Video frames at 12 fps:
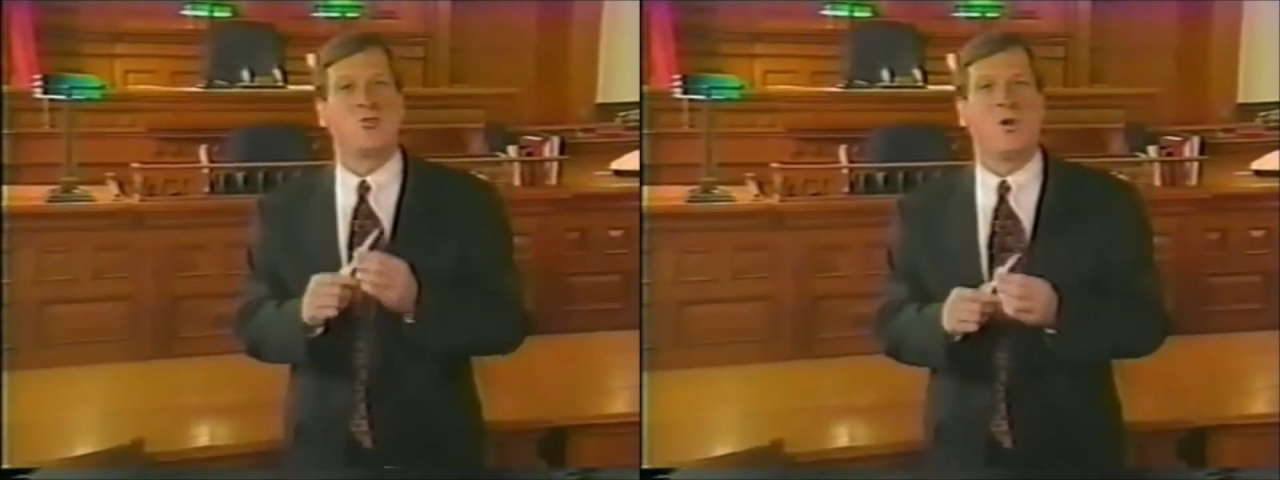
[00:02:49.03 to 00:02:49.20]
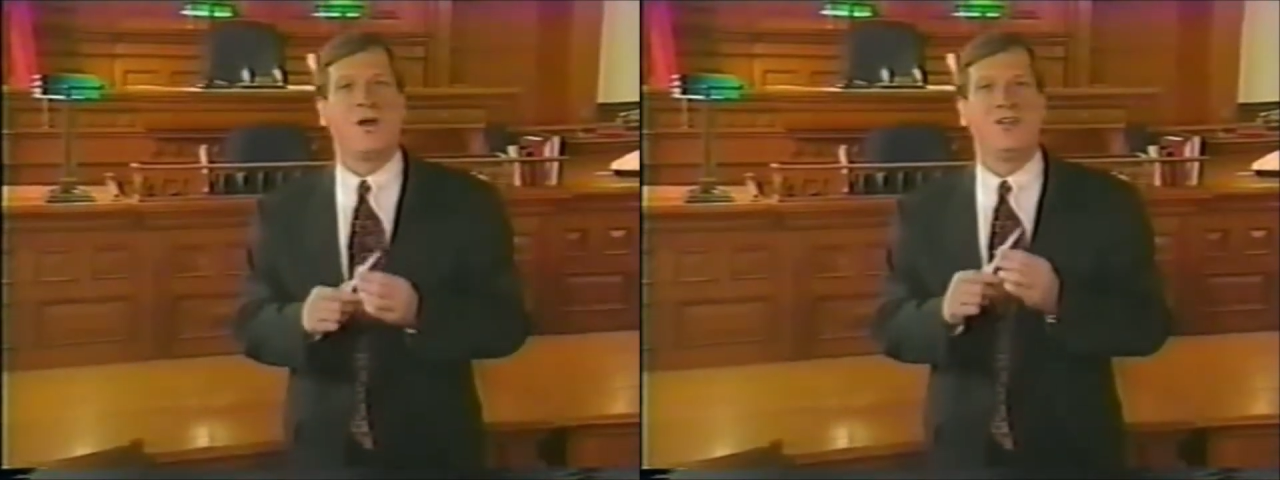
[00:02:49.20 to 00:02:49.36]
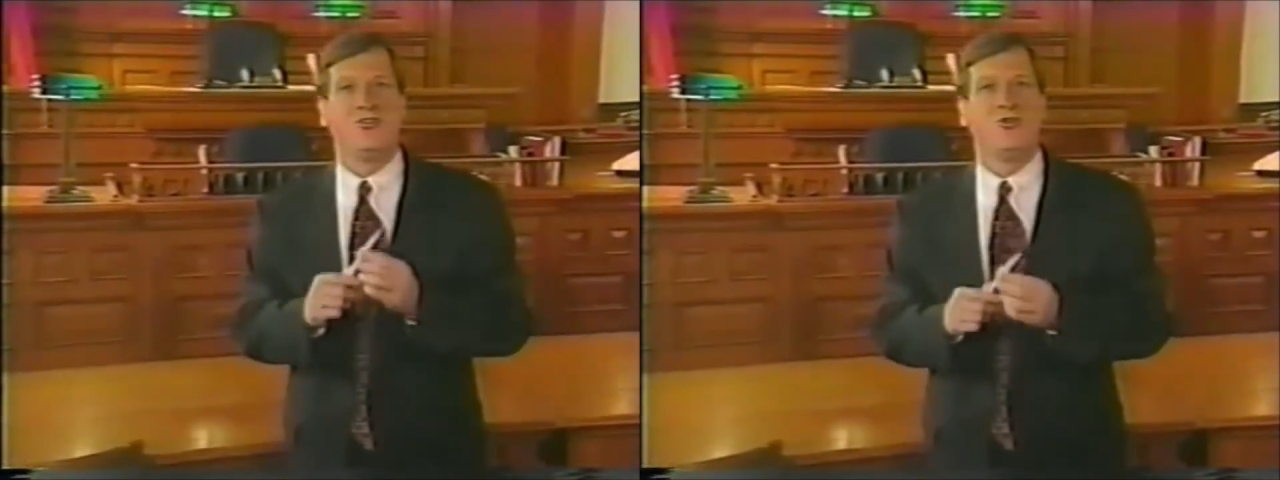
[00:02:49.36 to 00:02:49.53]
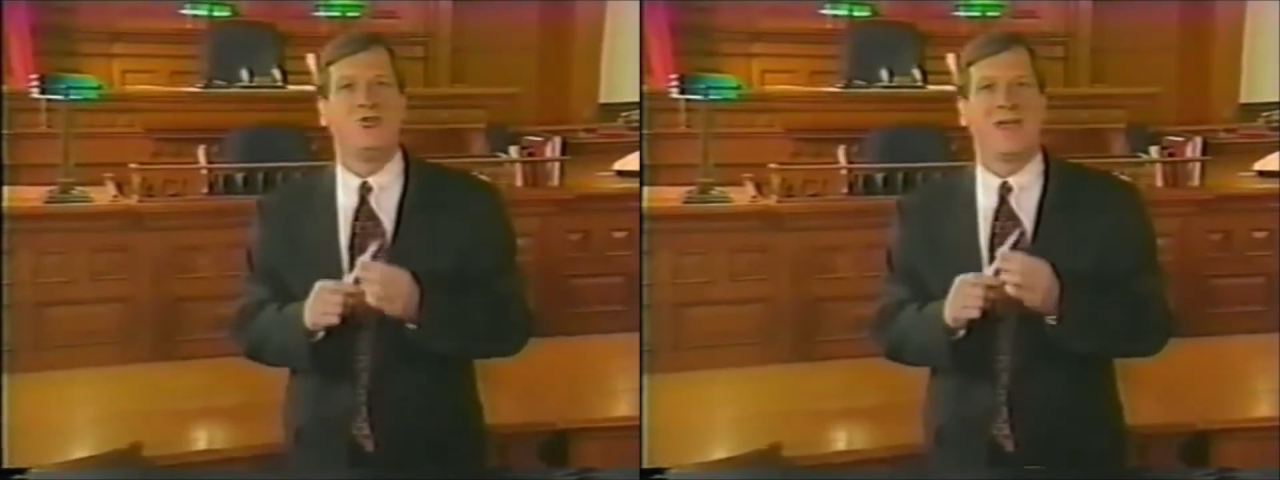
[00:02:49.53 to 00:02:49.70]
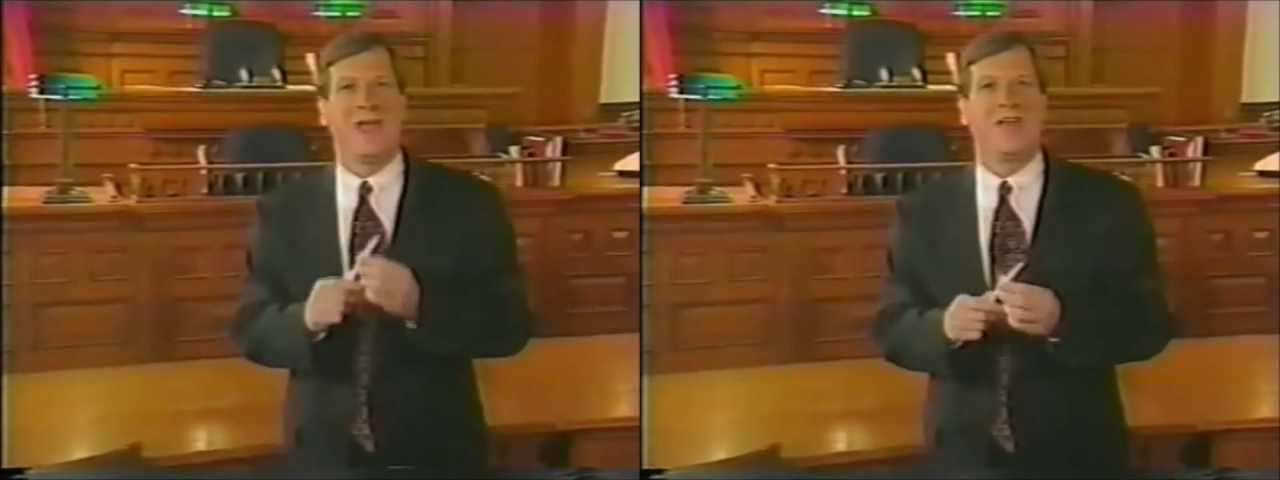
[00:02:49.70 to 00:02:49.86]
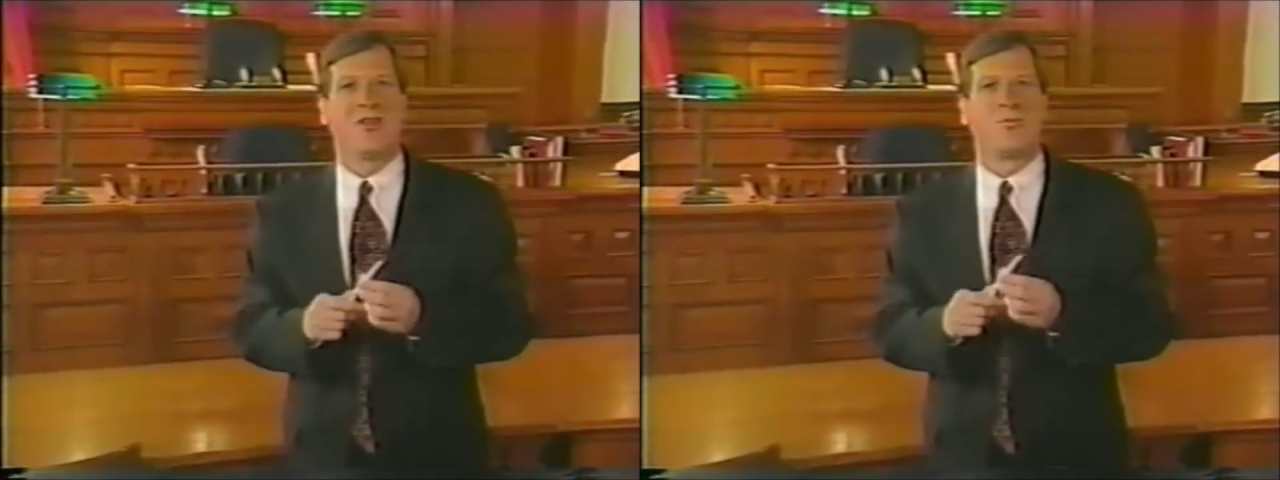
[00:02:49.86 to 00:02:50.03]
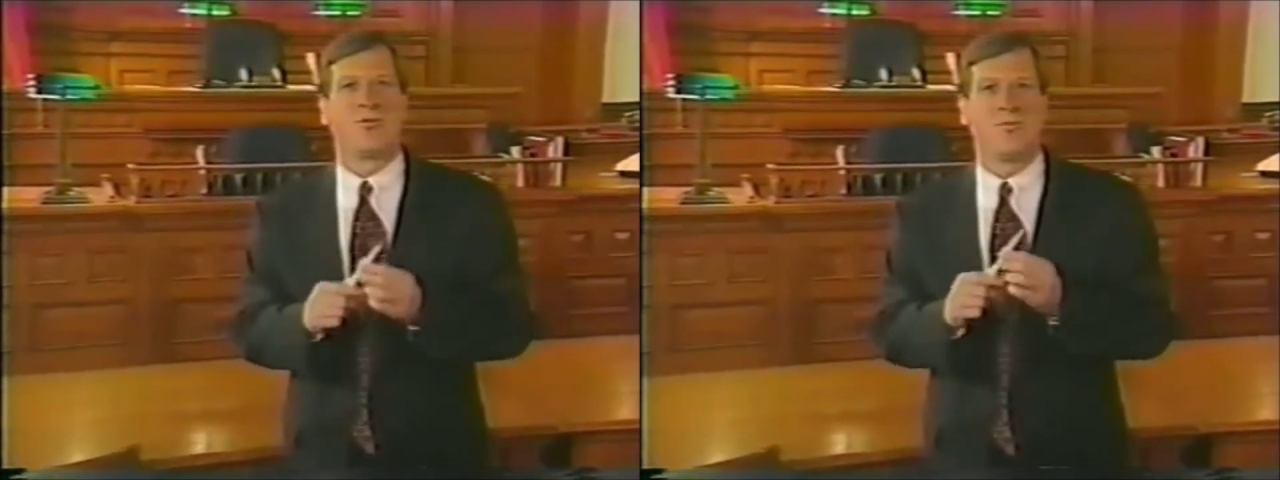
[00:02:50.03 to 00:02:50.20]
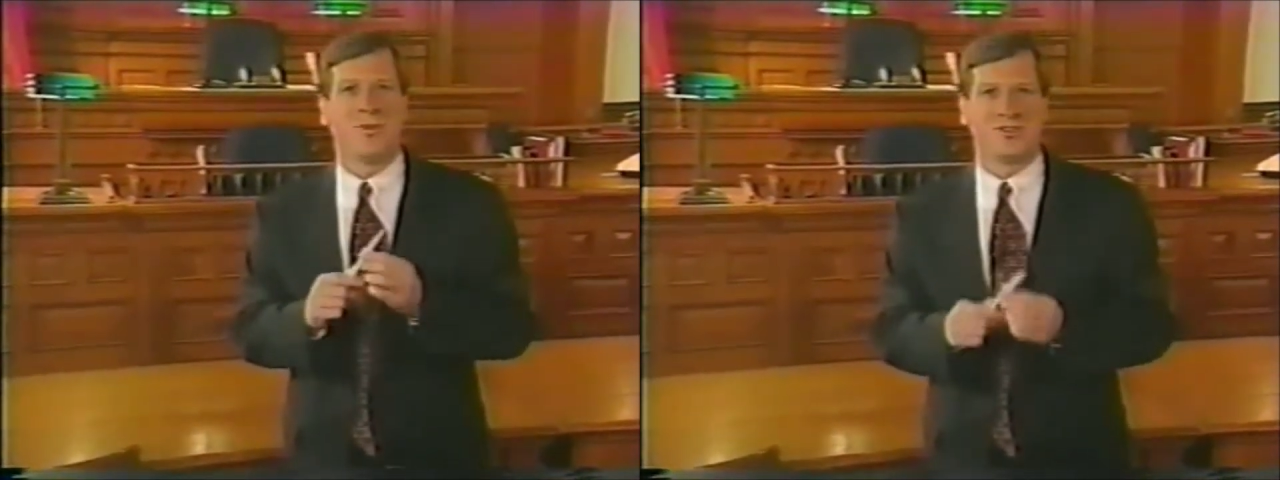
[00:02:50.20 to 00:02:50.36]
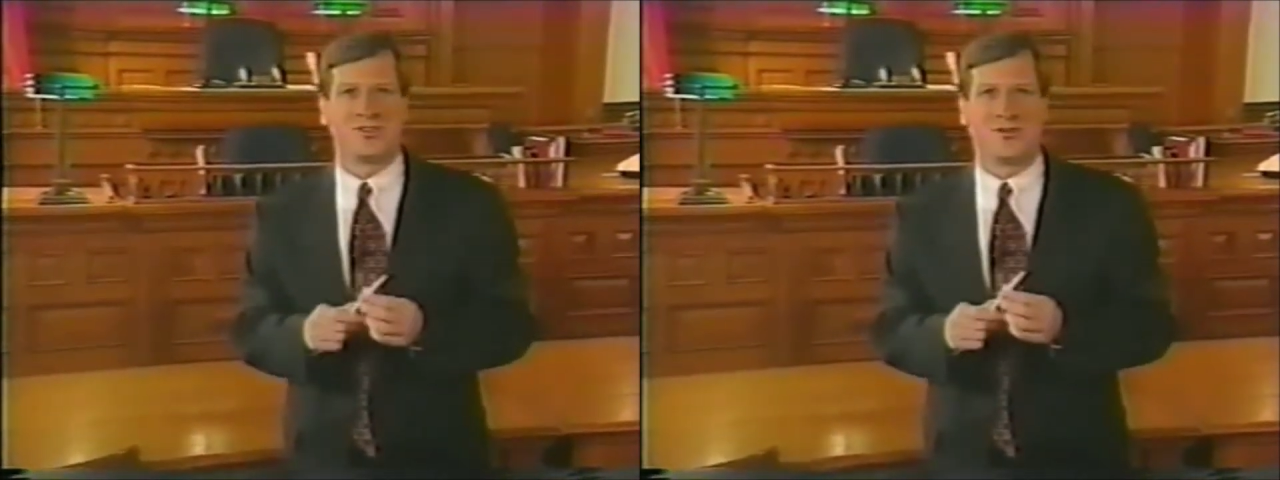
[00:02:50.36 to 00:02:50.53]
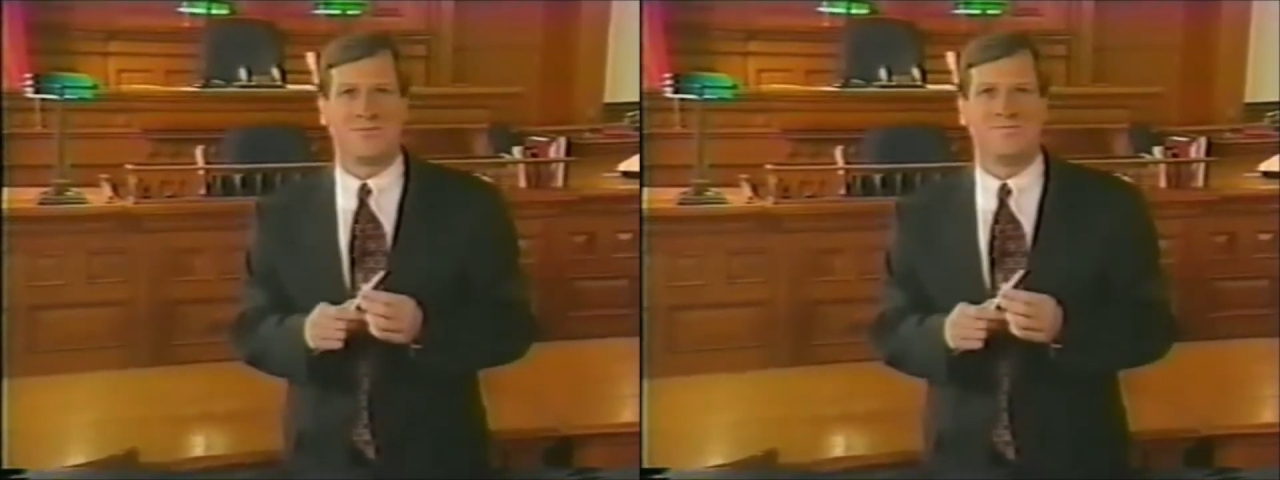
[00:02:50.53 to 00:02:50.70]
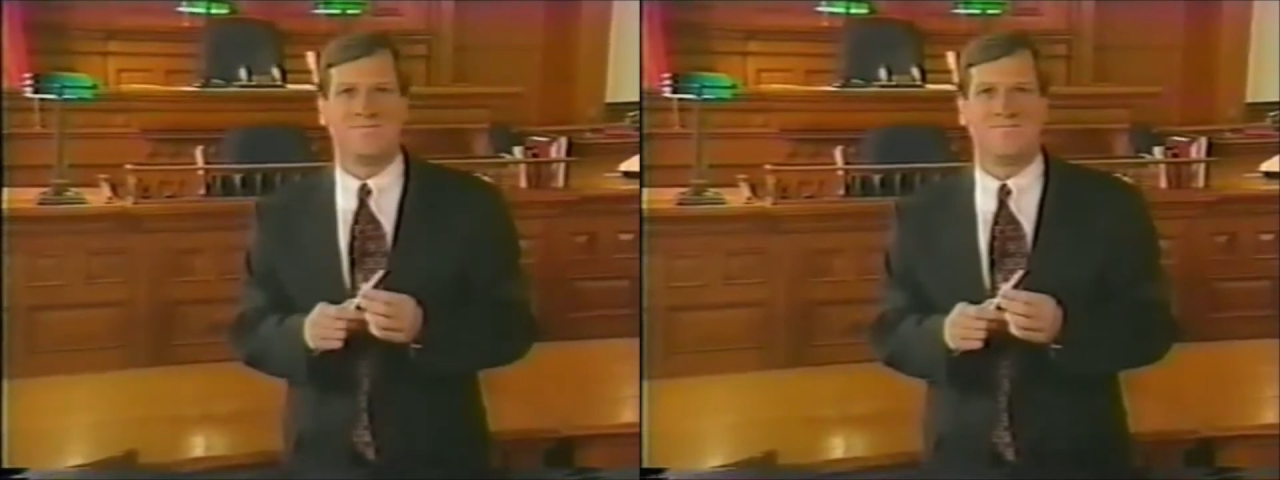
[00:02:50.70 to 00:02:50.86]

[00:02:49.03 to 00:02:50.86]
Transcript: .22 caliber pistol.